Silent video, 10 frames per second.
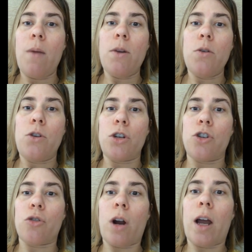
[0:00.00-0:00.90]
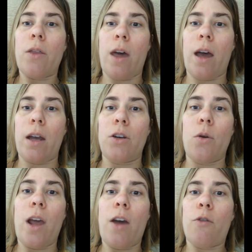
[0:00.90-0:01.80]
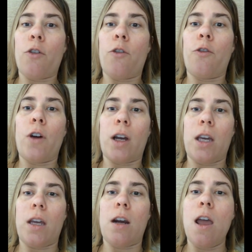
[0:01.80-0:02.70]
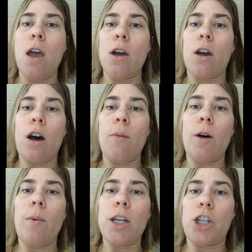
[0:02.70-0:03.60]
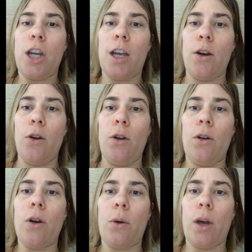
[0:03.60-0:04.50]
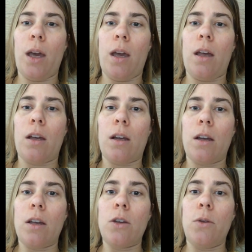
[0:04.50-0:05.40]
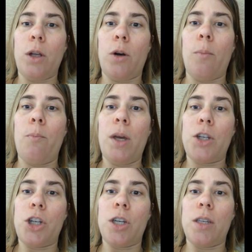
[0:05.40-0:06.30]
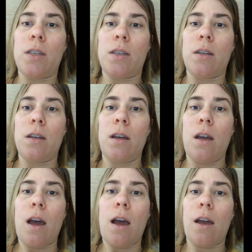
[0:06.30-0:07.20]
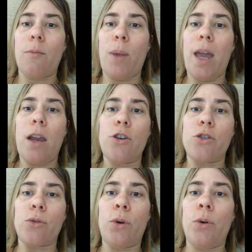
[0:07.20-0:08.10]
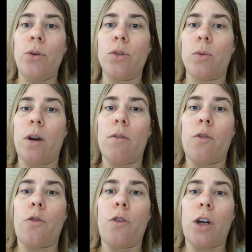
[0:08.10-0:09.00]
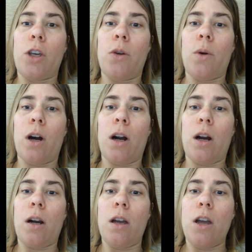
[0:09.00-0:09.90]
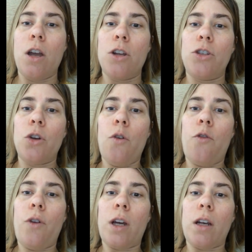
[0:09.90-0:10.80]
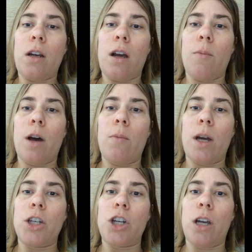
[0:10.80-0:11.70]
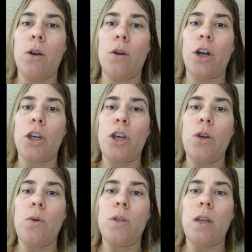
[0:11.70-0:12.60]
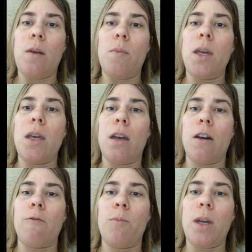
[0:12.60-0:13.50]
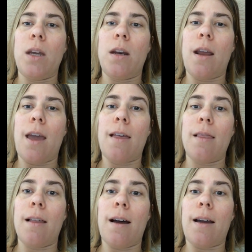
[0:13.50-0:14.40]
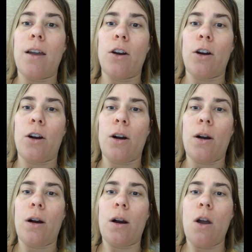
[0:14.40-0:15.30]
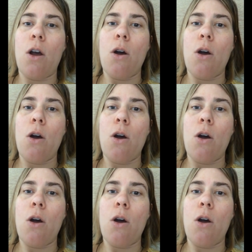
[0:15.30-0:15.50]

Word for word: Maybe you should try that. Don't ever fucking come on my channel, okay? You little bitches, paid trolls, whatever the fuck you are. Don't fucking come on my channel accusing me of being a liar